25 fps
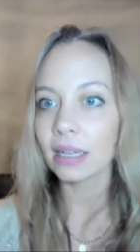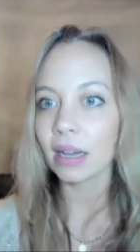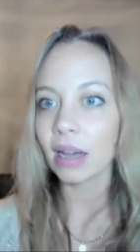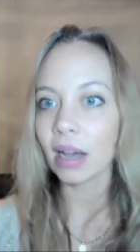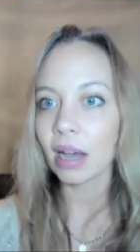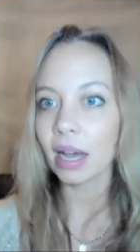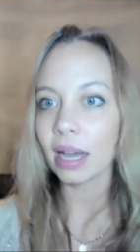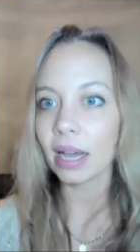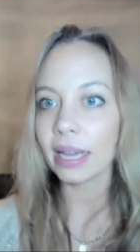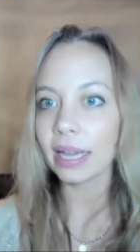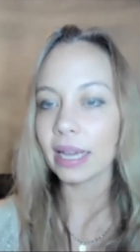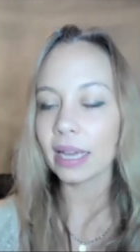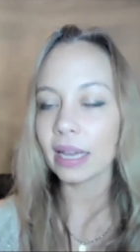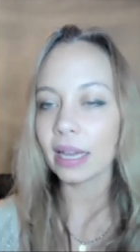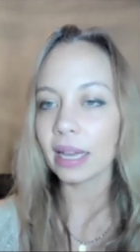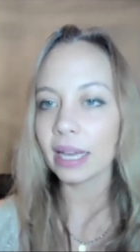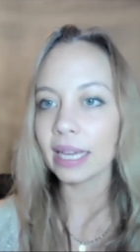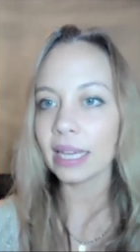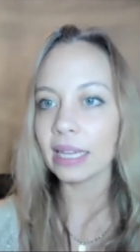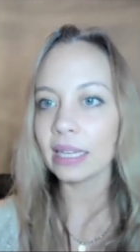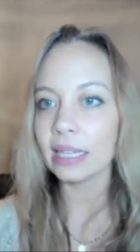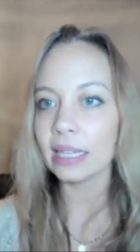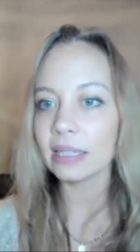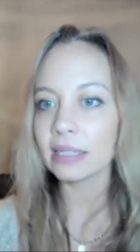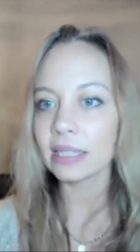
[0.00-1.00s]

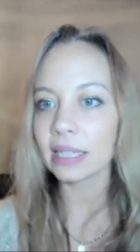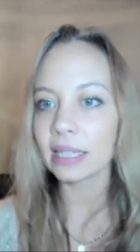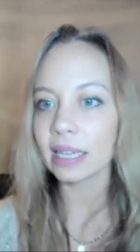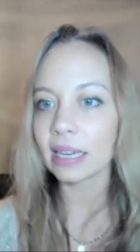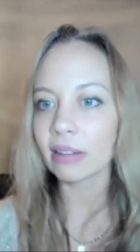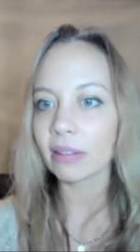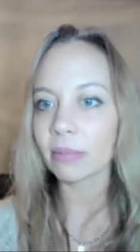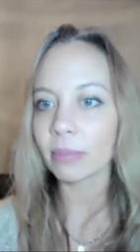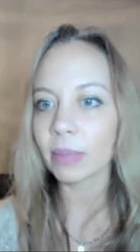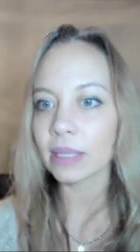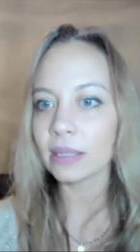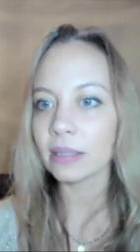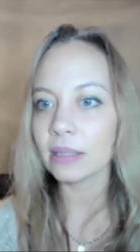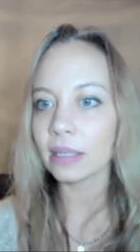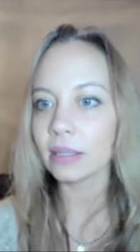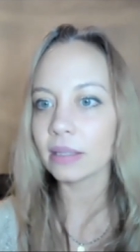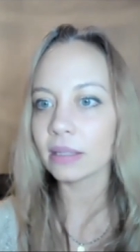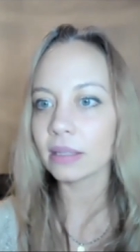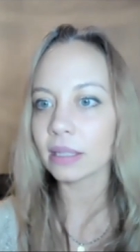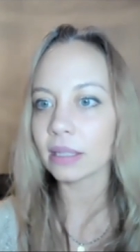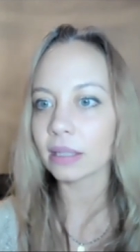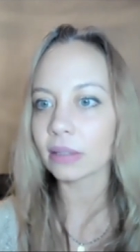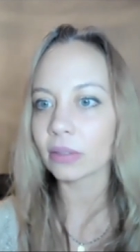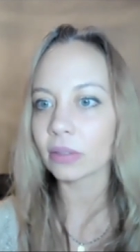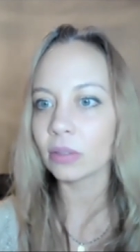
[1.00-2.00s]
Eni together, my
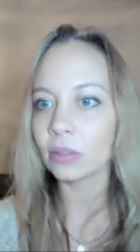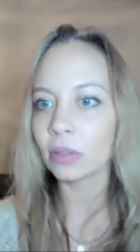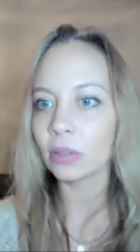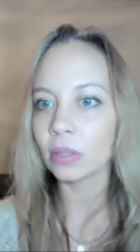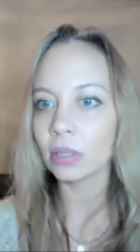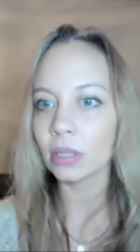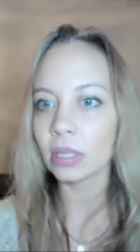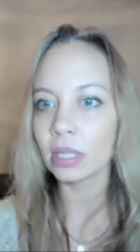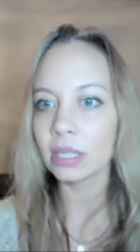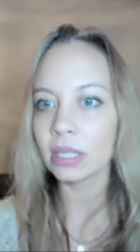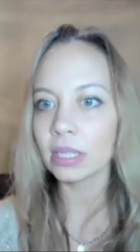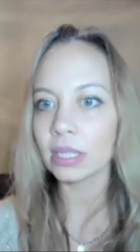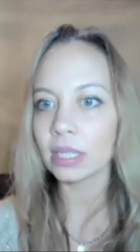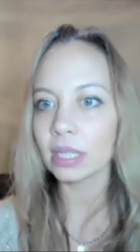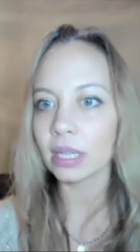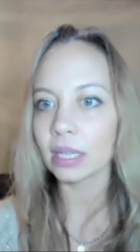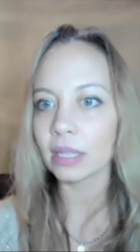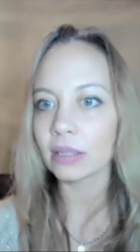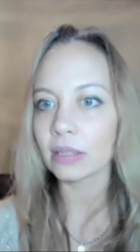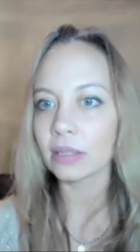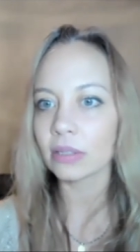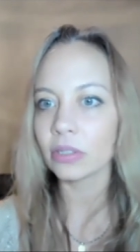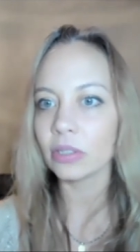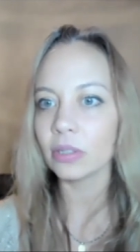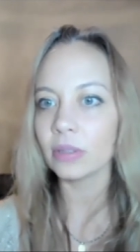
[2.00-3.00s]
sister.
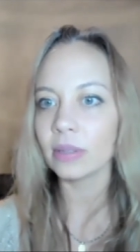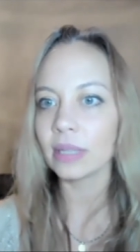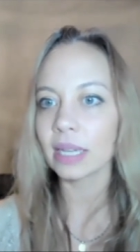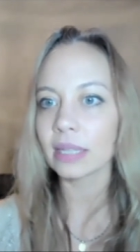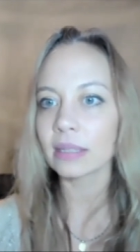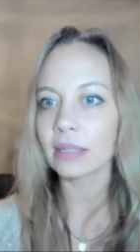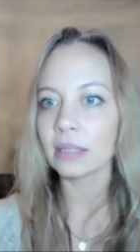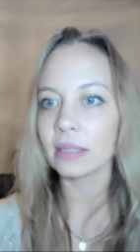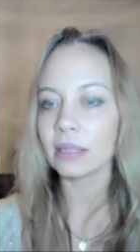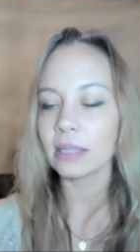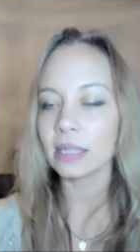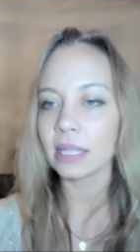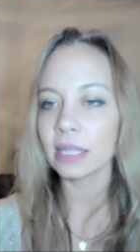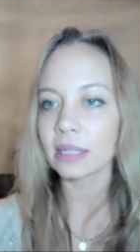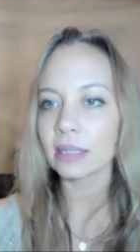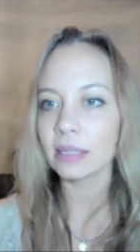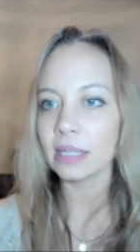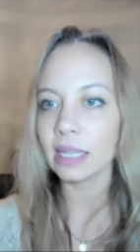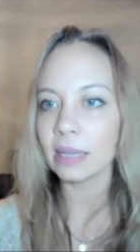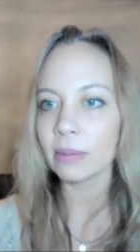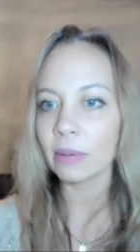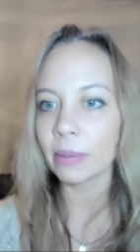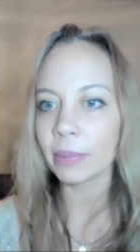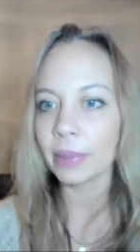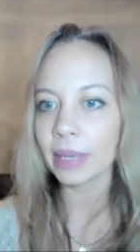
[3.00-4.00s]
Gorgeous.
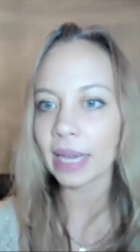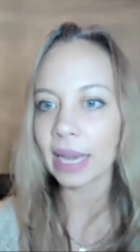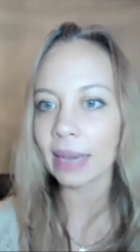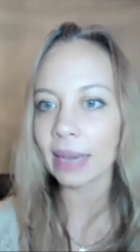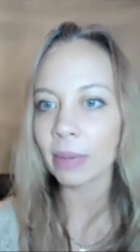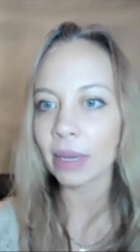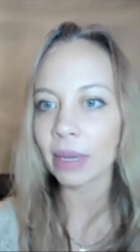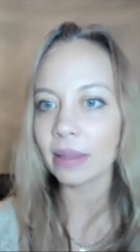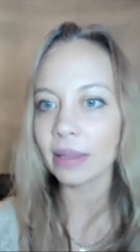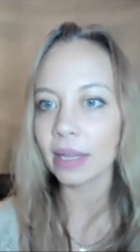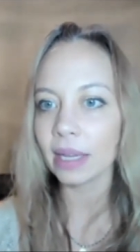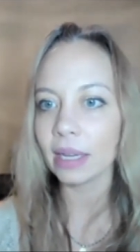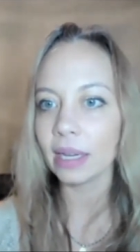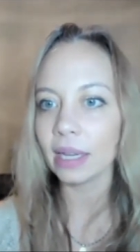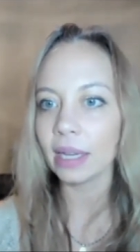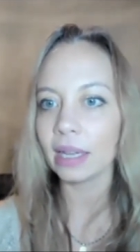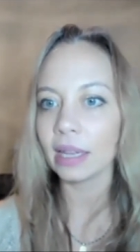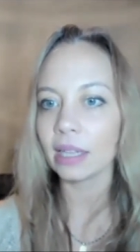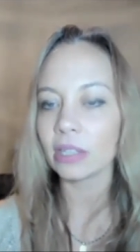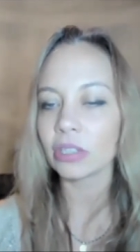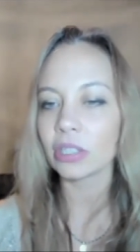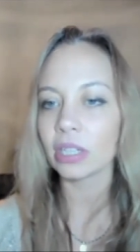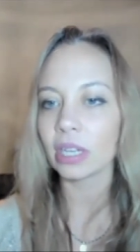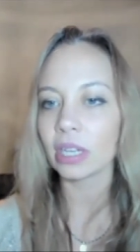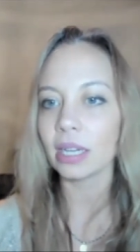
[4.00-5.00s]
2016, when I began my Theta
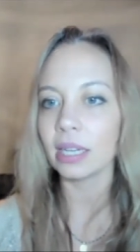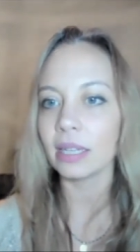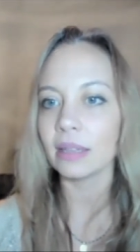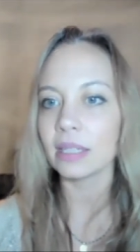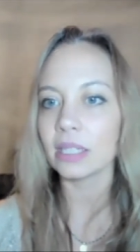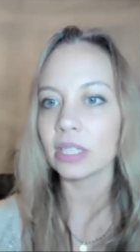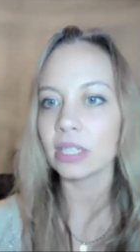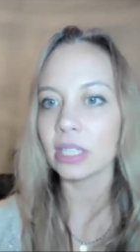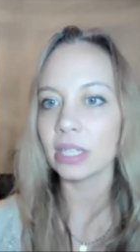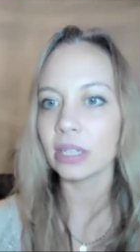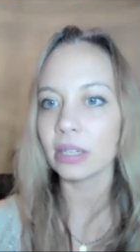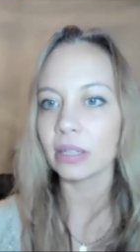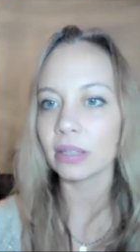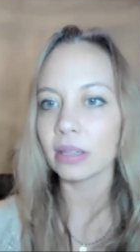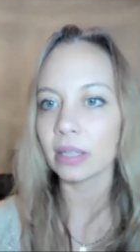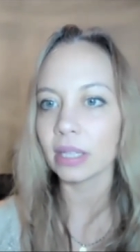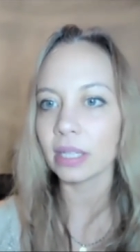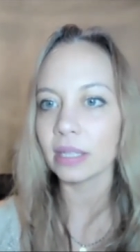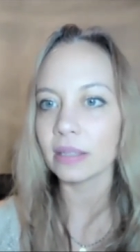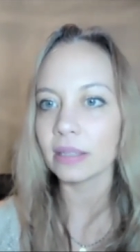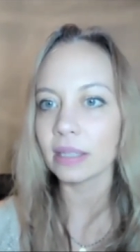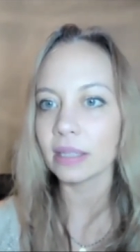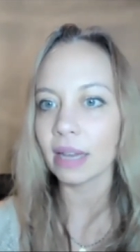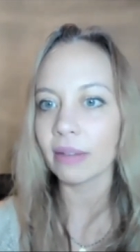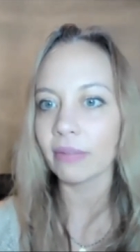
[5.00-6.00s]
Healing journey. This year at
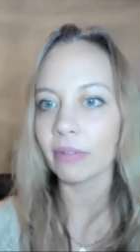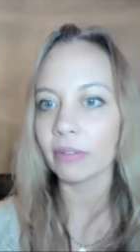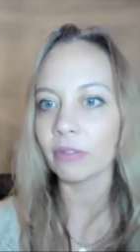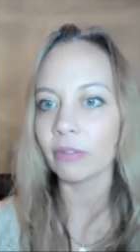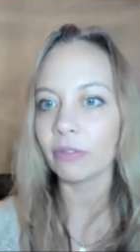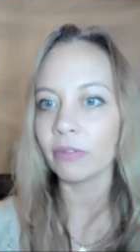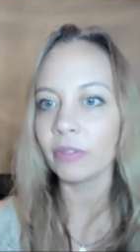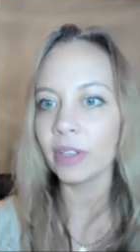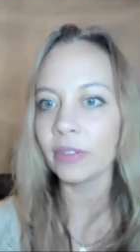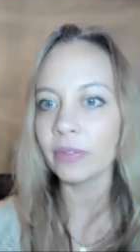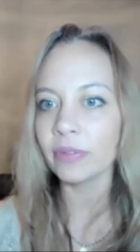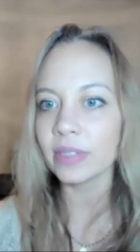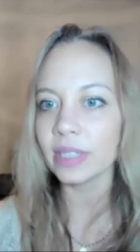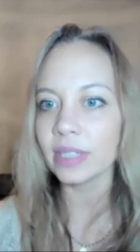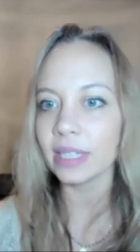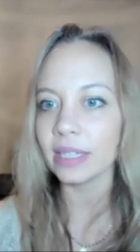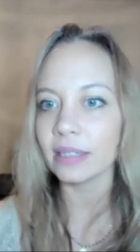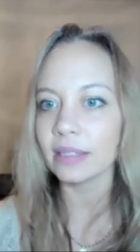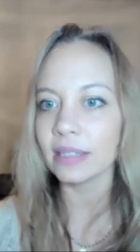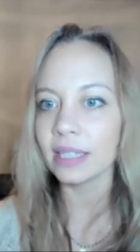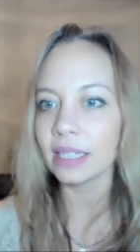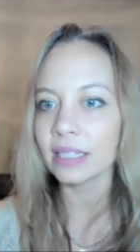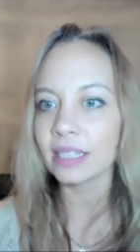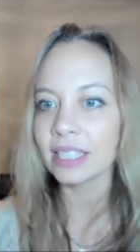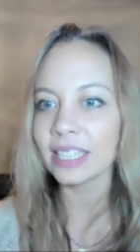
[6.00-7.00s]
37. 50,
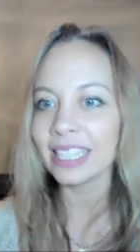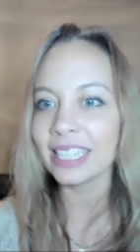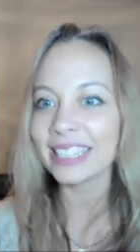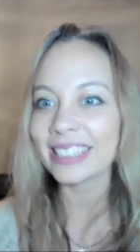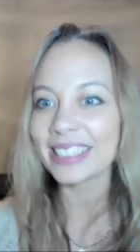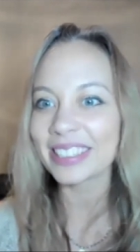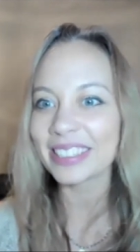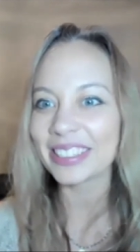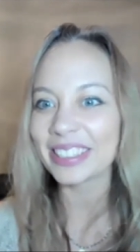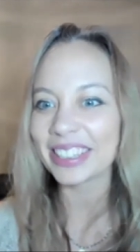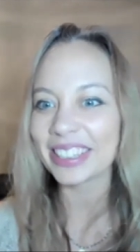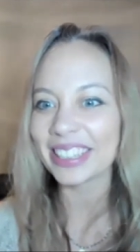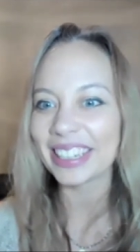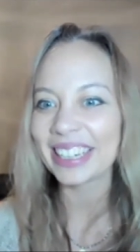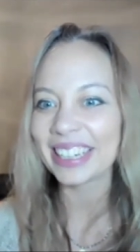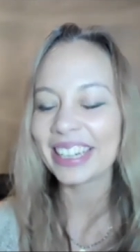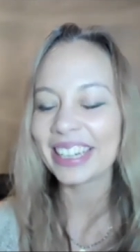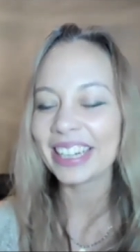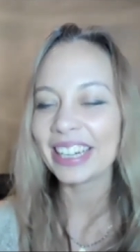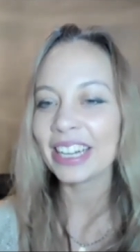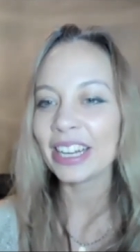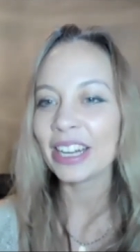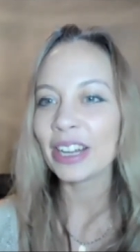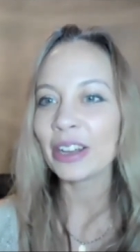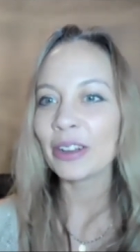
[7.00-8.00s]
6 years ago.
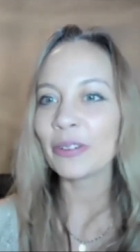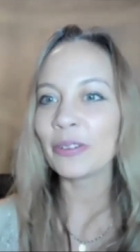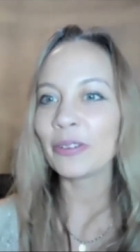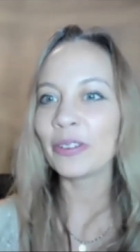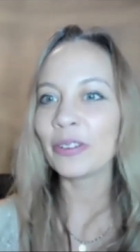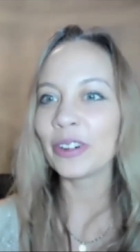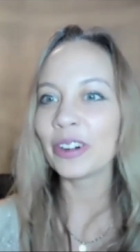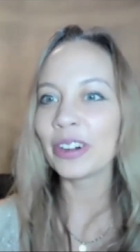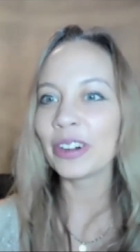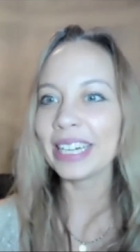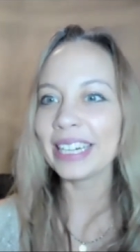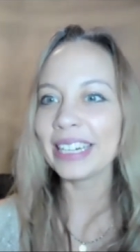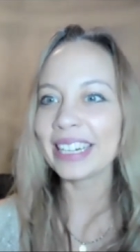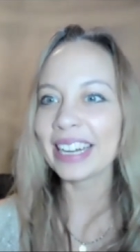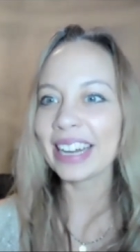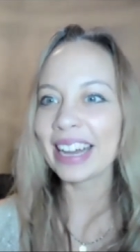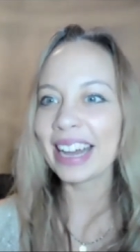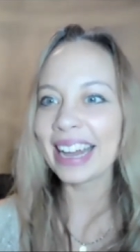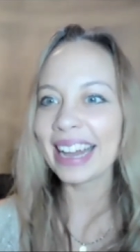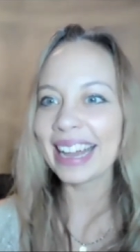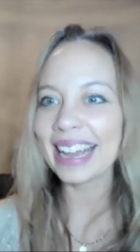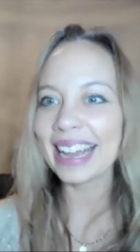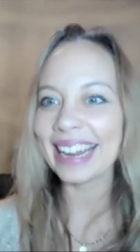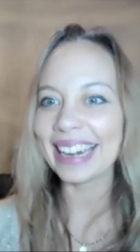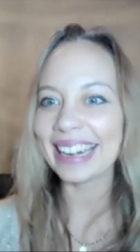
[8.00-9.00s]

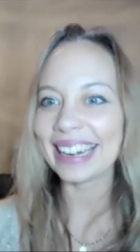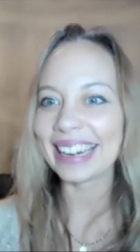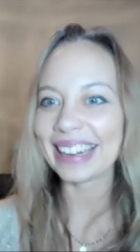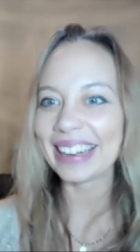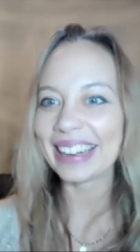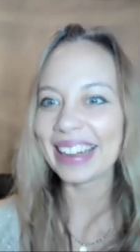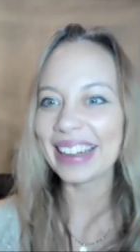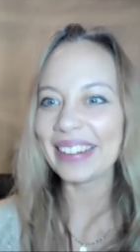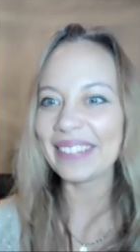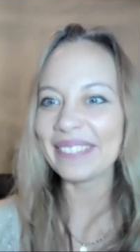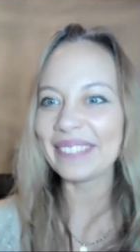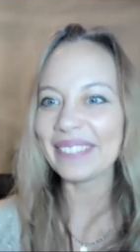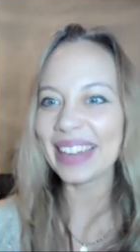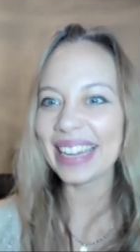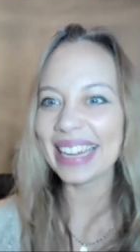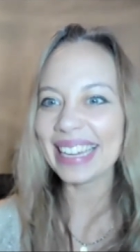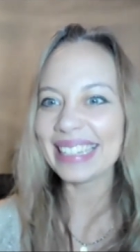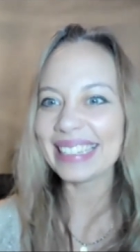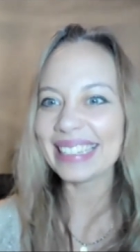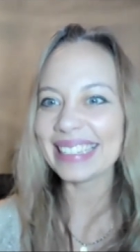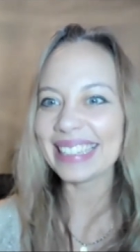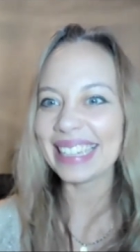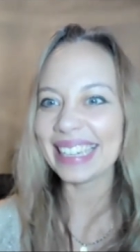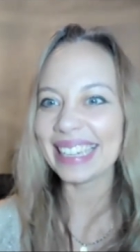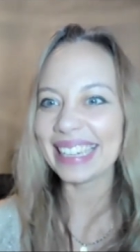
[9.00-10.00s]
49.
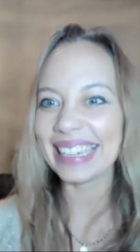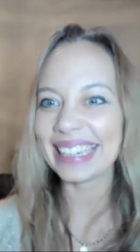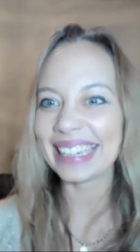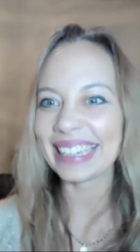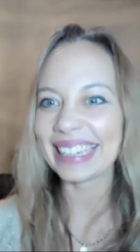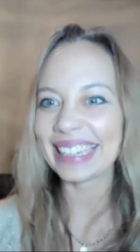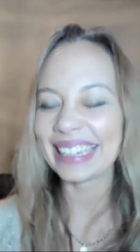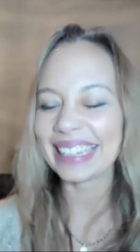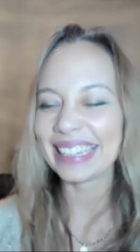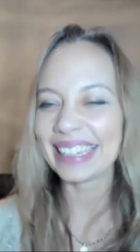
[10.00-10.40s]
Amazing.